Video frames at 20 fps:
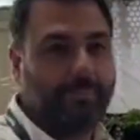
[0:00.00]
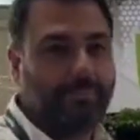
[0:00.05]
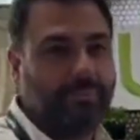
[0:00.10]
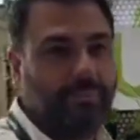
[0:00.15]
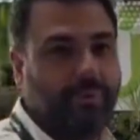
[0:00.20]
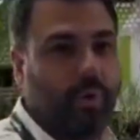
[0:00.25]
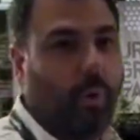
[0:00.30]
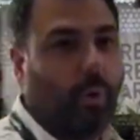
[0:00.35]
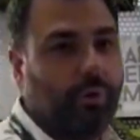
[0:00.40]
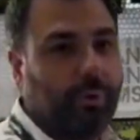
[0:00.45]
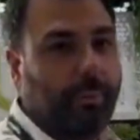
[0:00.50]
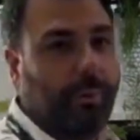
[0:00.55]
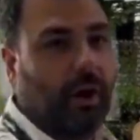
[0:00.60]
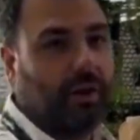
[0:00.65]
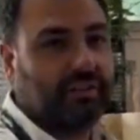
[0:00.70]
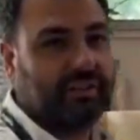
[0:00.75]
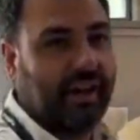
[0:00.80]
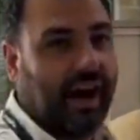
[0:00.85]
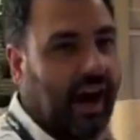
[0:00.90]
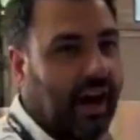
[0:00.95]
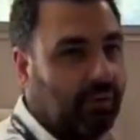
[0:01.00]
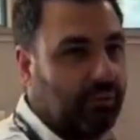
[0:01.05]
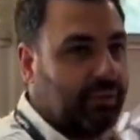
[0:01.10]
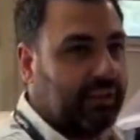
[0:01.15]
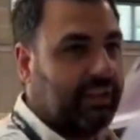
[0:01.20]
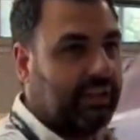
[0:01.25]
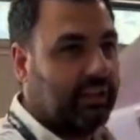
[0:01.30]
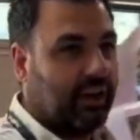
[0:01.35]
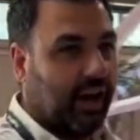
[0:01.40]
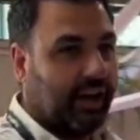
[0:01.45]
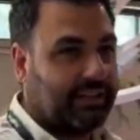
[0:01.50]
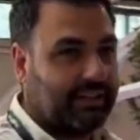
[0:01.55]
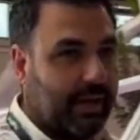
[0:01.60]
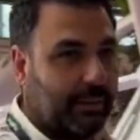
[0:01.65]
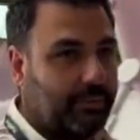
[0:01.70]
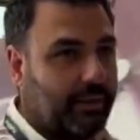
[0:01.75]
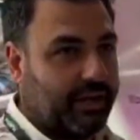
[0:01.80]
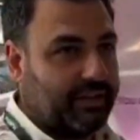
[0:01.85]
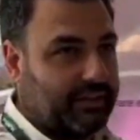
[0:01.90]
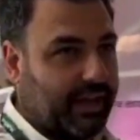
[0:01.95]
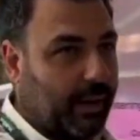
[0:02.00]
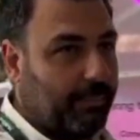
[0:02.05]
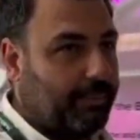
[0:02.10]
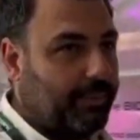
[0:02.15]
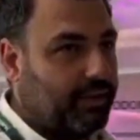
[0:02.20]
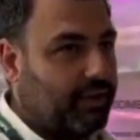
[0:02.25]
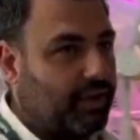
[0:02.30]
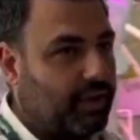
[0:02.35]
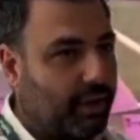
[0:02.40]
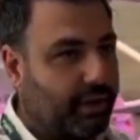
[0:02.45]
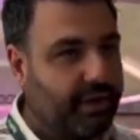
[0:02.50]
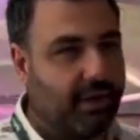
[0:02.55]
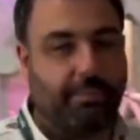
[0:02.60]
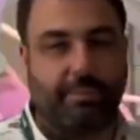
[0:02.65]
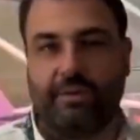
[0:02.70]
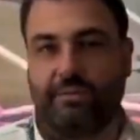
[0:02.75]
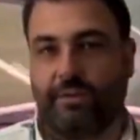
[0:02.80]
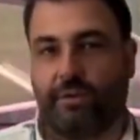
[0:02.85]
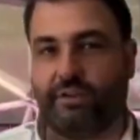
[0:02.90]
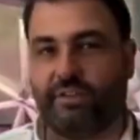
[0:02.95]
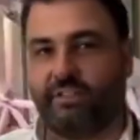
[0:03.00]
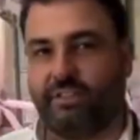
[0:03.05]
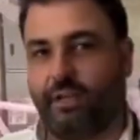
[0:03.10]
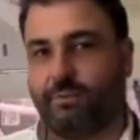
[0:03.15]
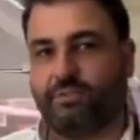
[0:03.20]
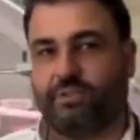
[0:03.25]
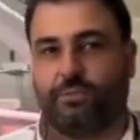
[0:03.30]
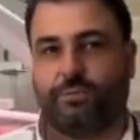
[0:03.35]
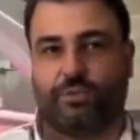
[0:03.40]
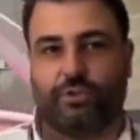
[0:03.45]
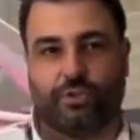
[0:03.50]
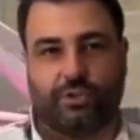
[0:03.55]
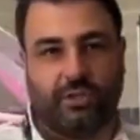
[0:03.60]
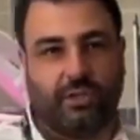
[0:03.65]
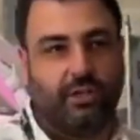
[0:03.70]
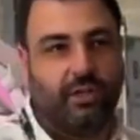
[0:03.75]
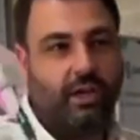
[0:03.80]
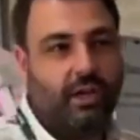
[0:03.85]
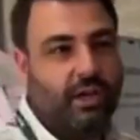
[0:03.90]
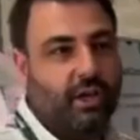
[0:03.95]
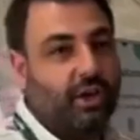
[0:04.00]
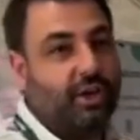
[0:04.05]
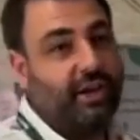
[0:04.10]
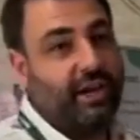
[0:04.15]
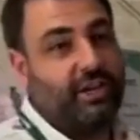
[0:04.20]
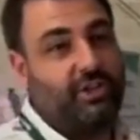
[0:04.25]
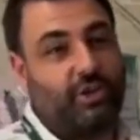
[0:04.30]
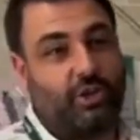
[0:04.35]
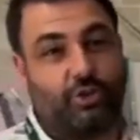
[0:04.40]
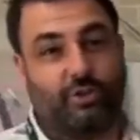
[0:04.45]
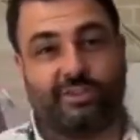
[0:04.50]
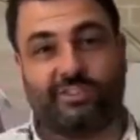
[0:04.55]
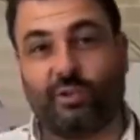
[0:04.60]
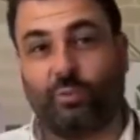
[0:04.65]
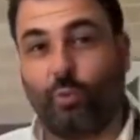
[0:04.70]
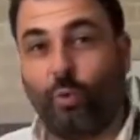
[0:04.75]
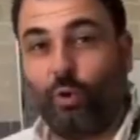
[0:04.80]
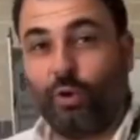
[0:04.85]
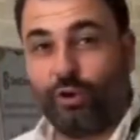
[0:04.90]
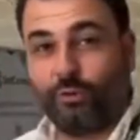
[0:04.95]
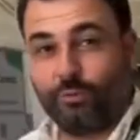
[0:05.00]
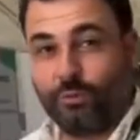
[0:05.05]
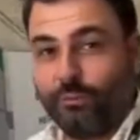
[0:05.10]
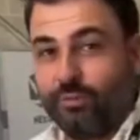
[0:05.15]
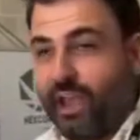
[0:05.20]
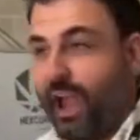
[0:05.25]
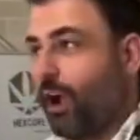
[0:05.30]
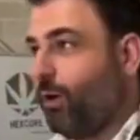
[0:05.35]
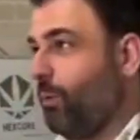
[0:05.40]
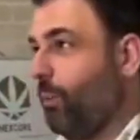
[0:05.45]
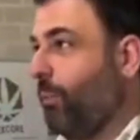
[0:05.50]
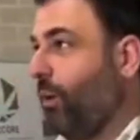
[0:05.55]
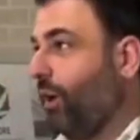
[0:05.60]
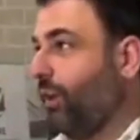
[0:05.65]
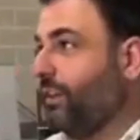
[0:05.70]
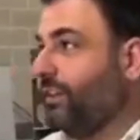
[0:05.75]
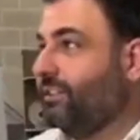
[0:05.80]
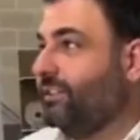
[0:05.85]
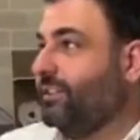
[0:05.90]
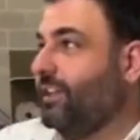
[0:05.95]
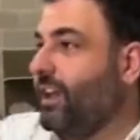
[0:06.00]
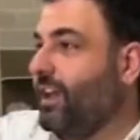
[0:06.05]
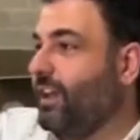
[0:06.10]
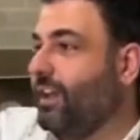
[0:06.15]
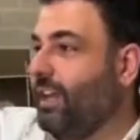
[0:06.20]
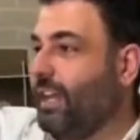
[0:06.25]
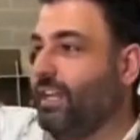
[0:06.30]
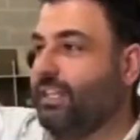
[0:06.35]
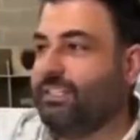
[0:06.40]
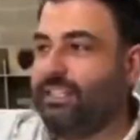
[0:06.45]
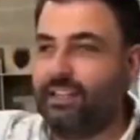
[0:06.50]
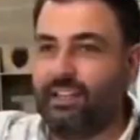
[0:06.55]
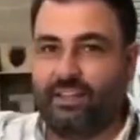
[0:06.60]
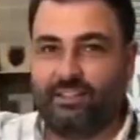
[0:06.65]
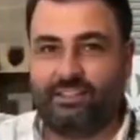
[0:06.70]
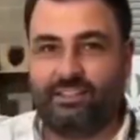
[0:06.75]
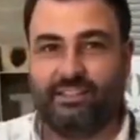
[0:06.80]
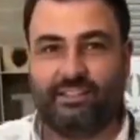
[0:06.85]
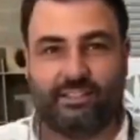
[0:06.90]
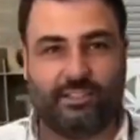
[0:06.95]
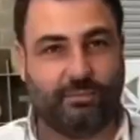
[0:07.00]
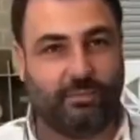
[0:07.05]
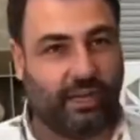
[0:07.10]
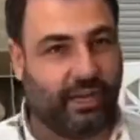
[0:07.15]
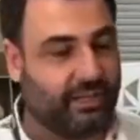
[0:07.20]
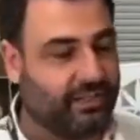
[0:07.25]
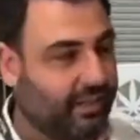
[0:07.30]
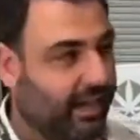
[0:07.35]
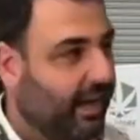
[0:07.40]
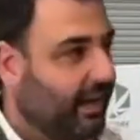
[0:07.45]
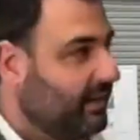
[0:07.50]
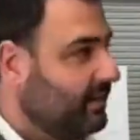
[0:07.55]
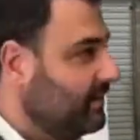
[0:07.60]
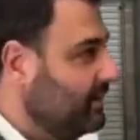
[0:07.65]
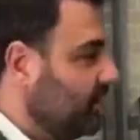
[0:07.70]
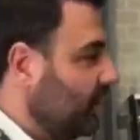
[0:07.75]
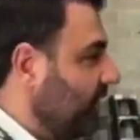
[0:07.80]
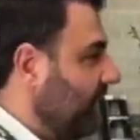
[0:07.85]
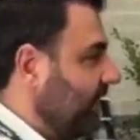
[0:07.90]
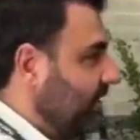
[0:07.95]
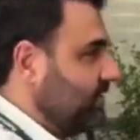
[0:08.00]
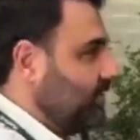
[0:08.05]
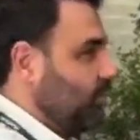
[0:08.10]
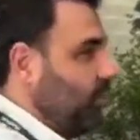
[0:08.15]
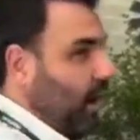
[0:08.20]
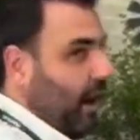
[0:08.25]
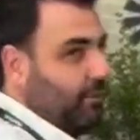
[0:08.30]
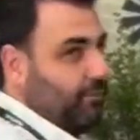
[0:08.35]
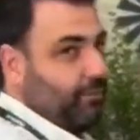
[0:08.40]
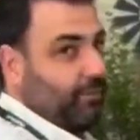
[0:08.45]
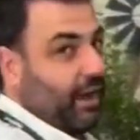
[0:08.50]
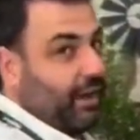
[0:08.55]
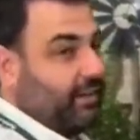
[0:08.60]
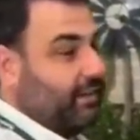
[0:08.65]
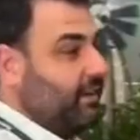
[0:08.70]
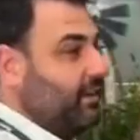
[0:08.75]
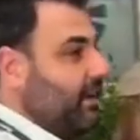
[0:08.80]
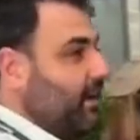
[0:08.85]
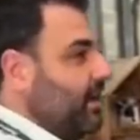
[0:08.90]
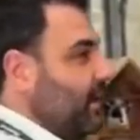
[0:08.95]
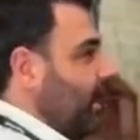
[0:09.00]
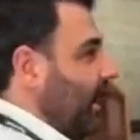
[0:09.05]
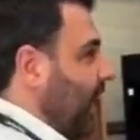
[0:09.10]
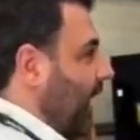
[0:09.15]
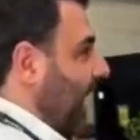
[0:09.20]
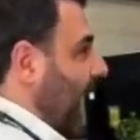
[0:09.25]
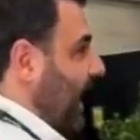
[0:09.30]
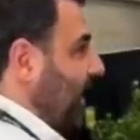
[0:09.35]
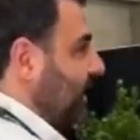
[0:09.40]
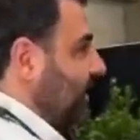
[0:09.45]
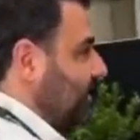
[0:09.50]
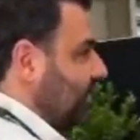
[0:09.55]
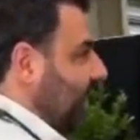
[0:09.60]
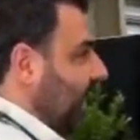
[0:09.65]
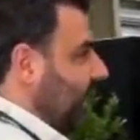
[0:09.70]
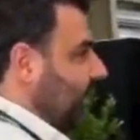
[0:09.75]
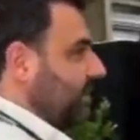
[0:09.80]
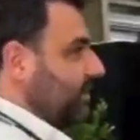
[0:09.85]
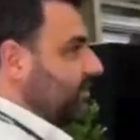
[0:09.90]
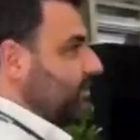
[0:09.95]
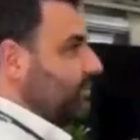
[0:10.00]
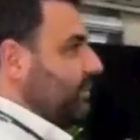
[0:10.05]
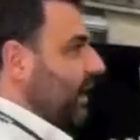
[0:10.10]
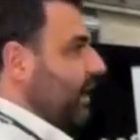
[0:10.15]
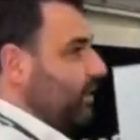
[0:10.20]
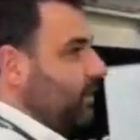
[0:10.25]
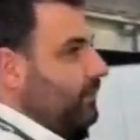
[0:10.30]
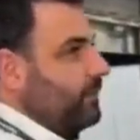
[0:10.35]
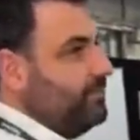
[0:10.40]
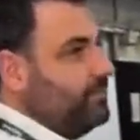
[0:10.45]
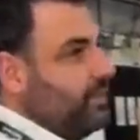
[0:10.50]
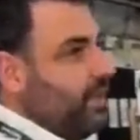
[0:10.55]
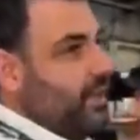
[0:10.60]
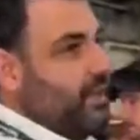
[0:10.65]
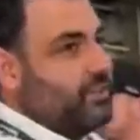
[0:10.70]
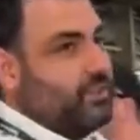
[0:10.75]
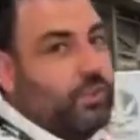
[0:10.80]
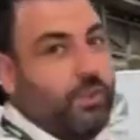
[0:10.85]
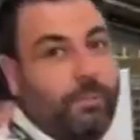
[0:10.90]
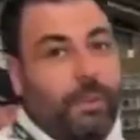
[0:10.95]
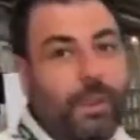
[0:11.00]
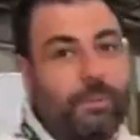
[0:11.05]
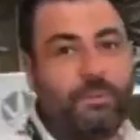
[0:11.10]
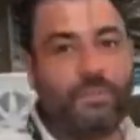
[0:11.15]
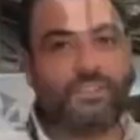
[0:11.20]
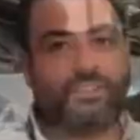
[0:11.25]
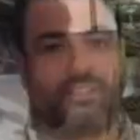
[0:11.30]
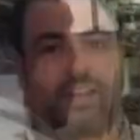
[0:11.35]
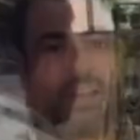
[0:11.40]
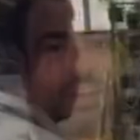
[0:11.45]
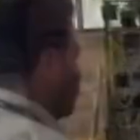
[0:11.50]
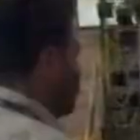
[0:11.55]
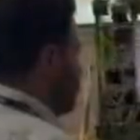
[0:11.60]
all the pots aren't really lined up like that, but it can be very self-sufficient. You can actually use the water from the aquaponics into their system like that, so that's quite fun and exciting as well. So the people starting to